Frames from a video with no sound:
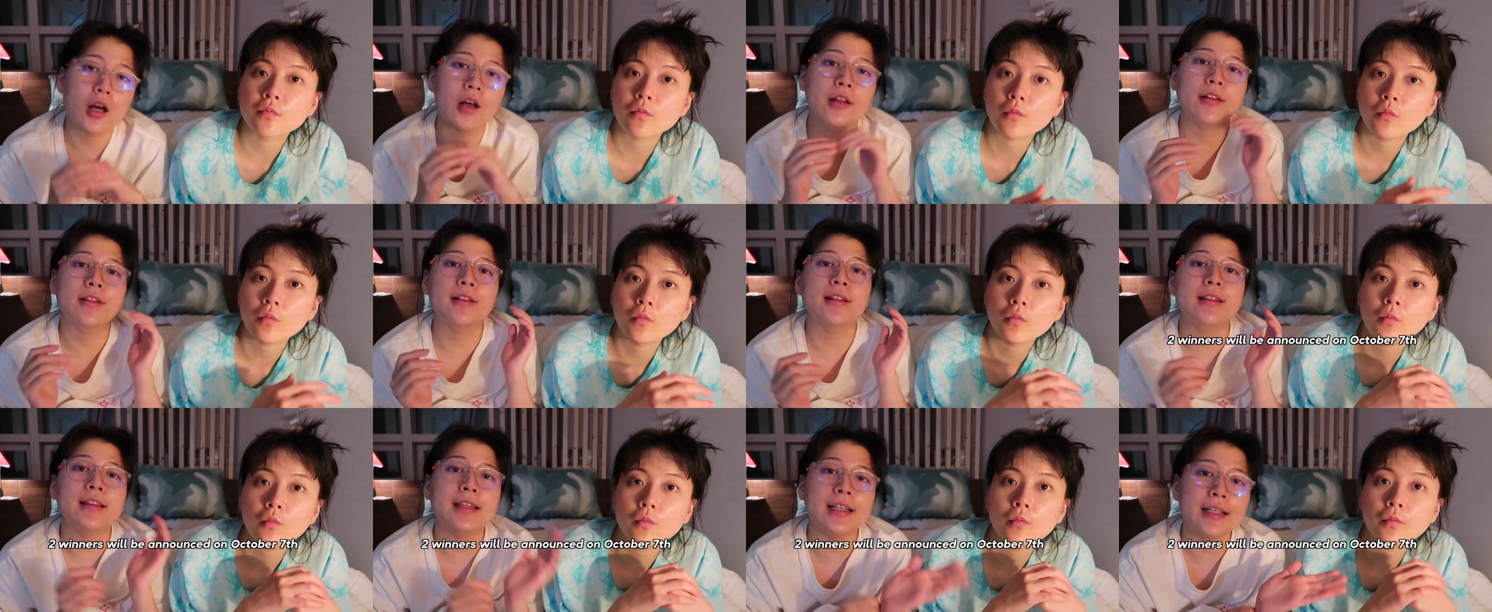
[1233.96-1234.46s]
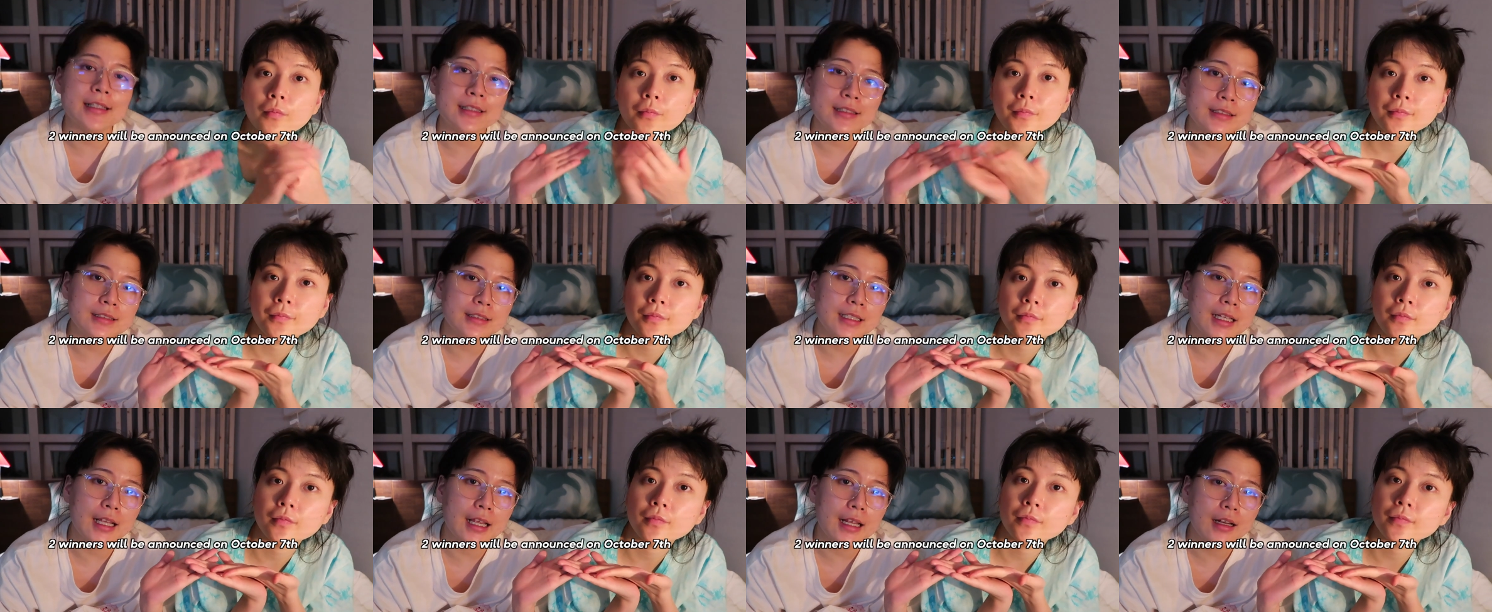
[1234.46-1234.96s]
Speaker 1: on this
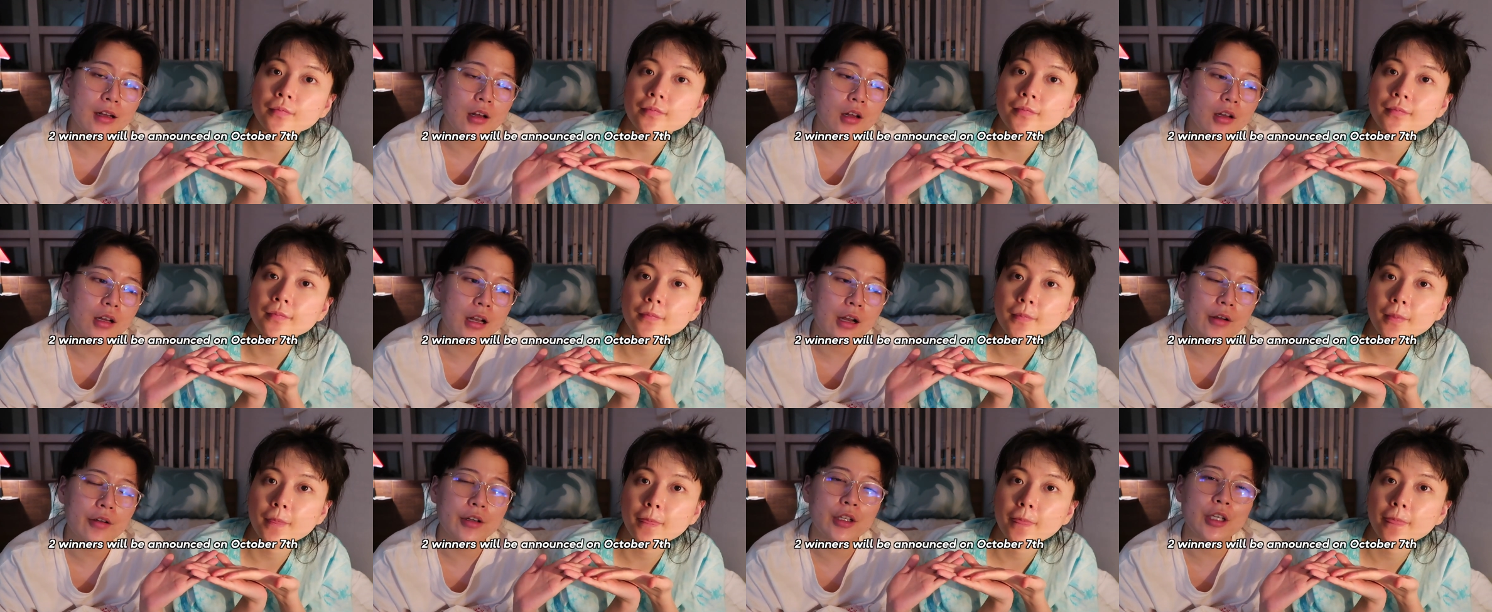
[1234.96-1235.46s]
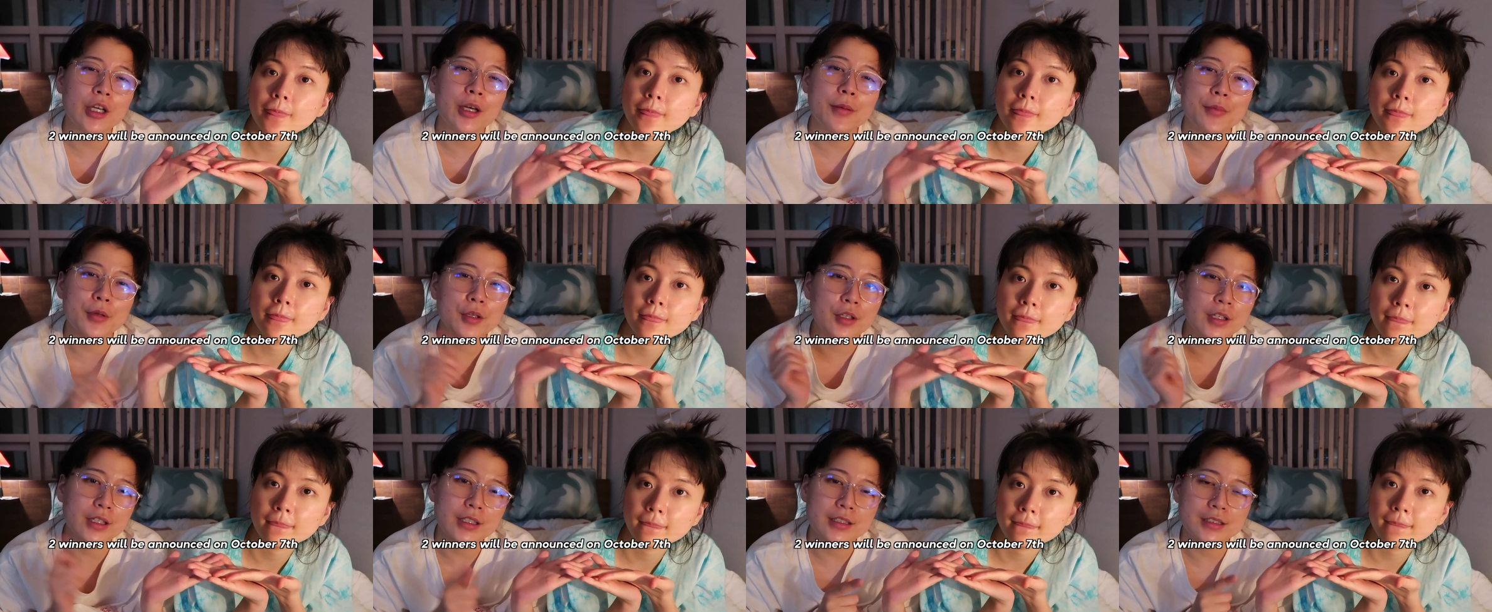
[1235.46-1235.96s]
date on our
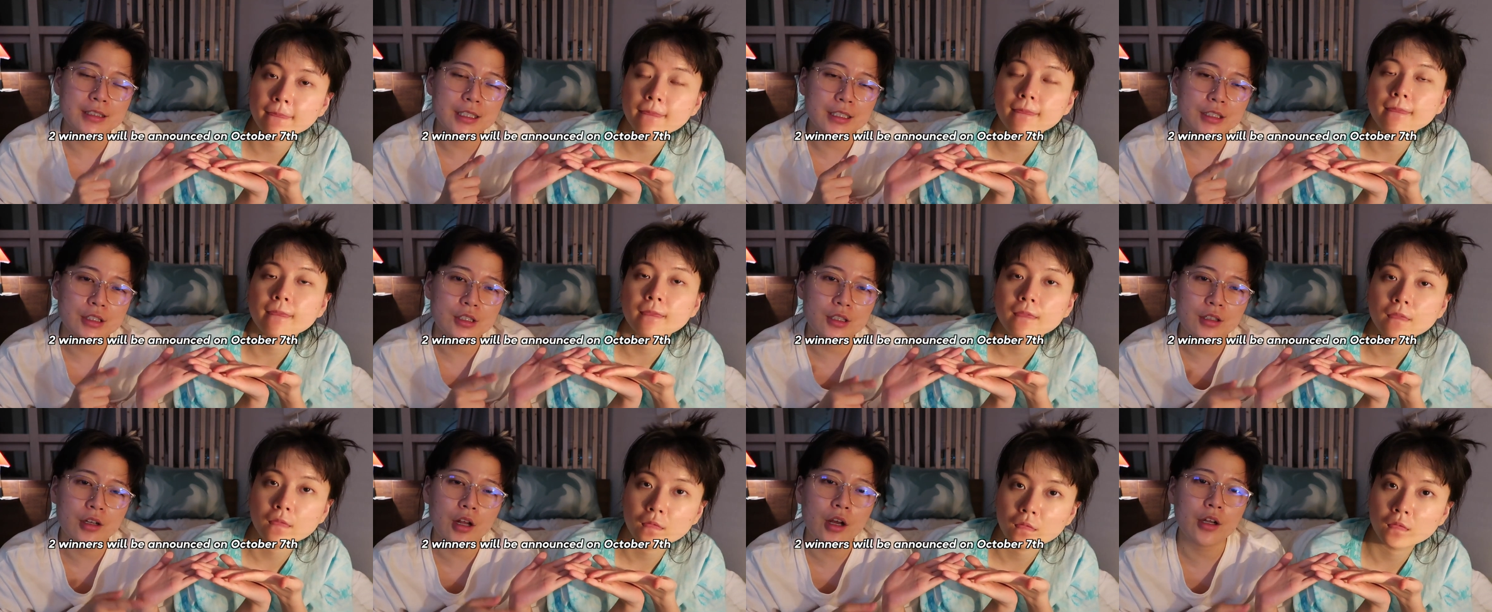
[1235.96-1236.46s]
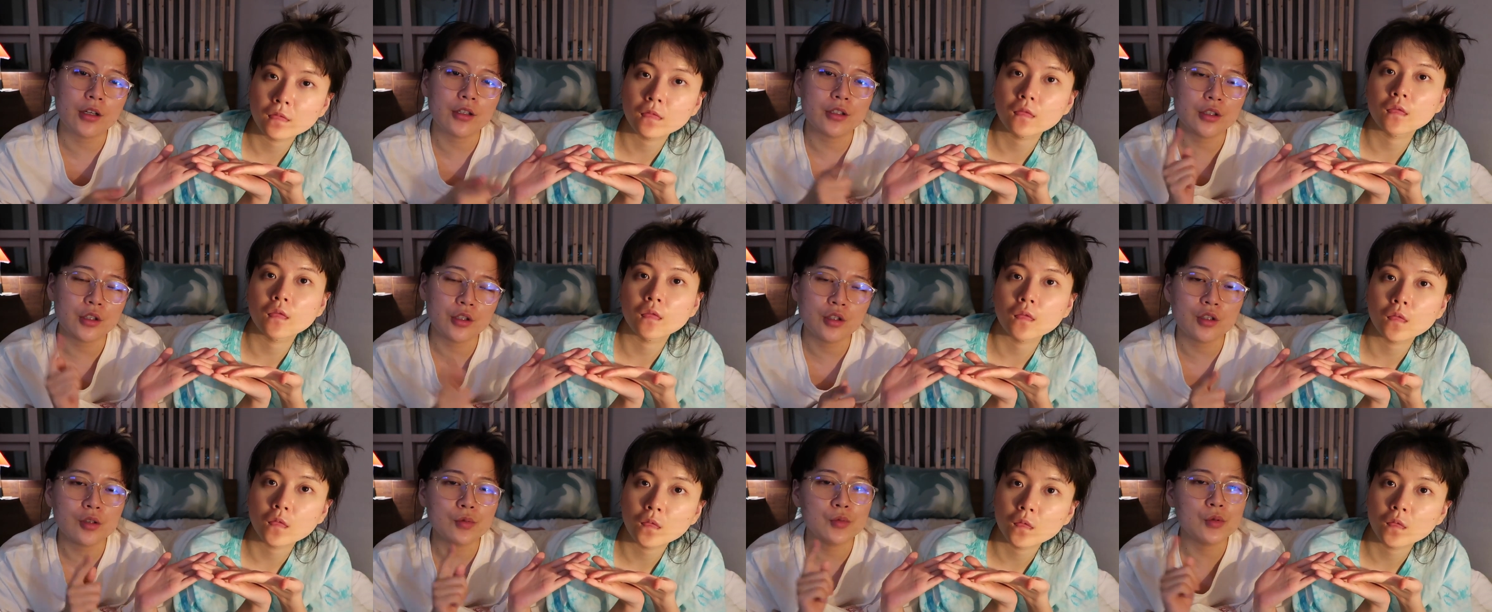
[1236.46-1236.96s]
community section on
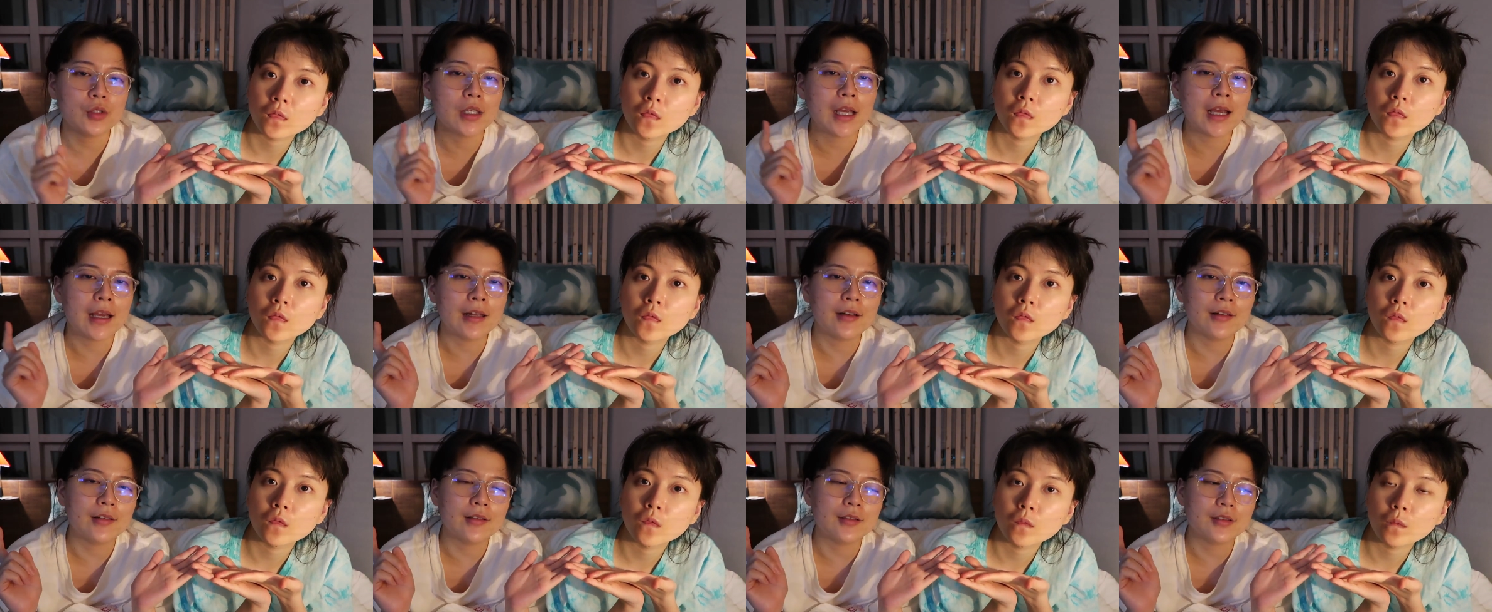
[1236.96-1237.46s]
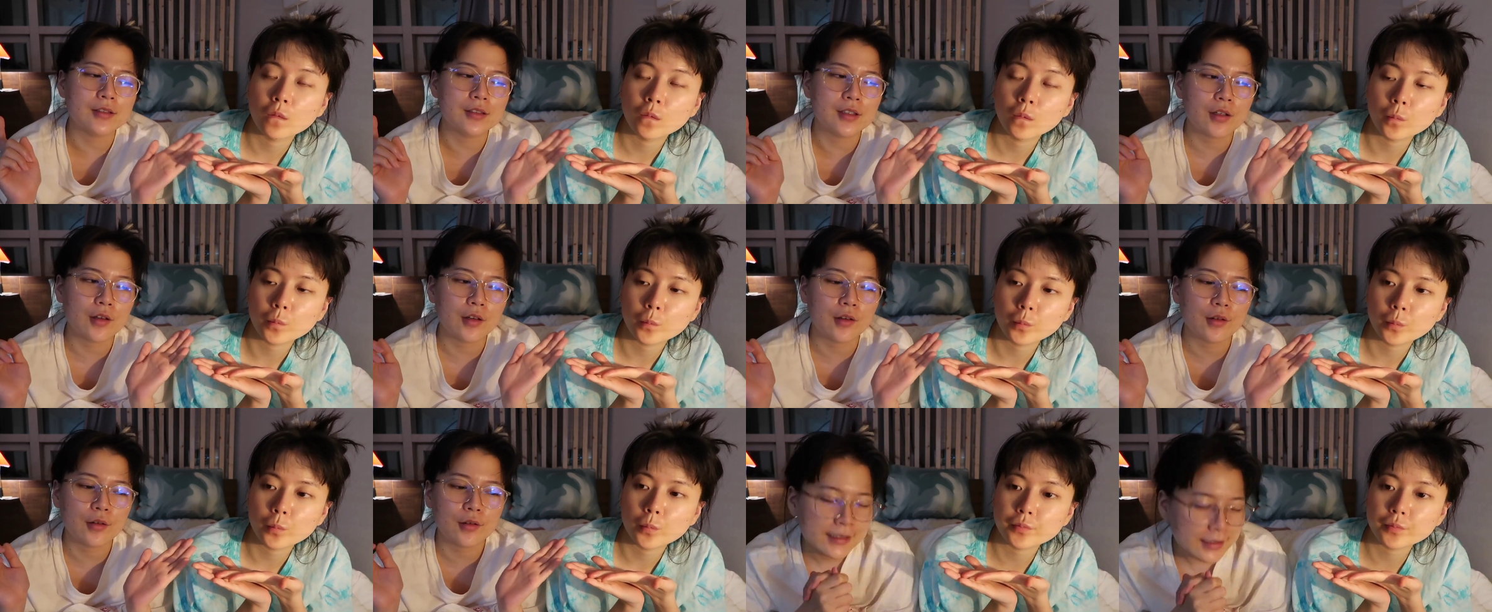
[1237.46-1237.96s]
YouTube channel.
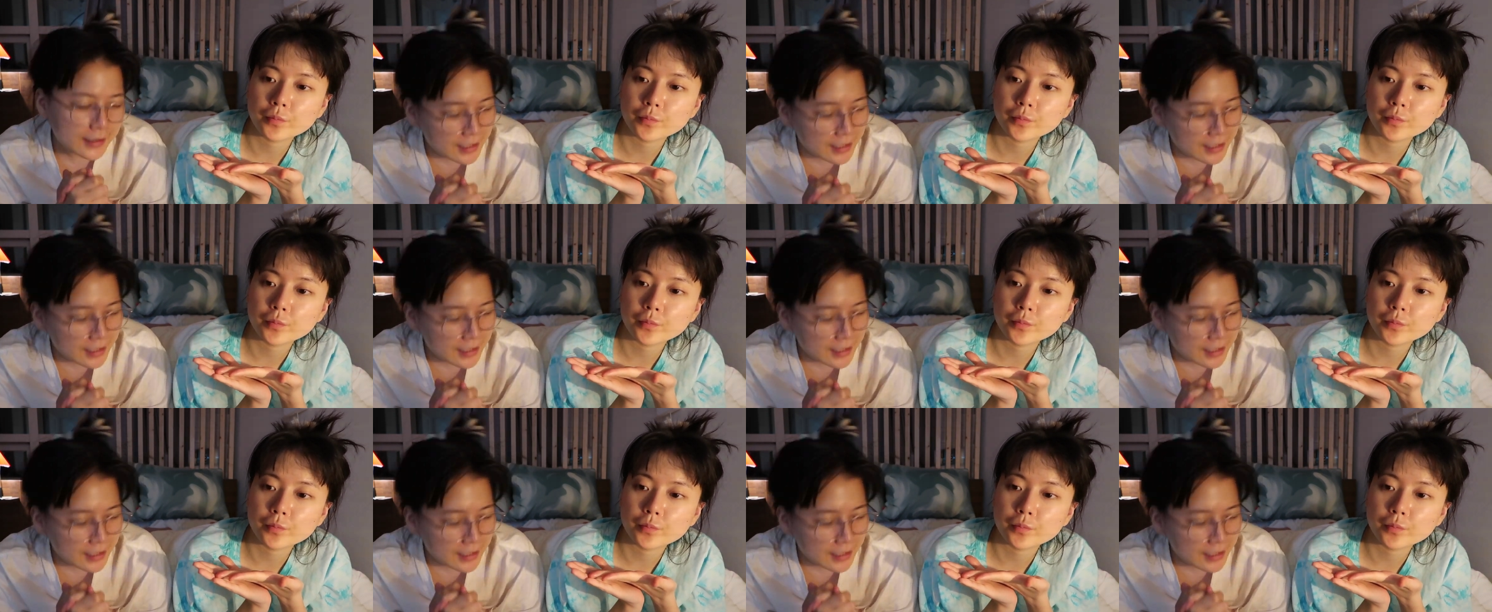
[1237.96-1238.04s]
So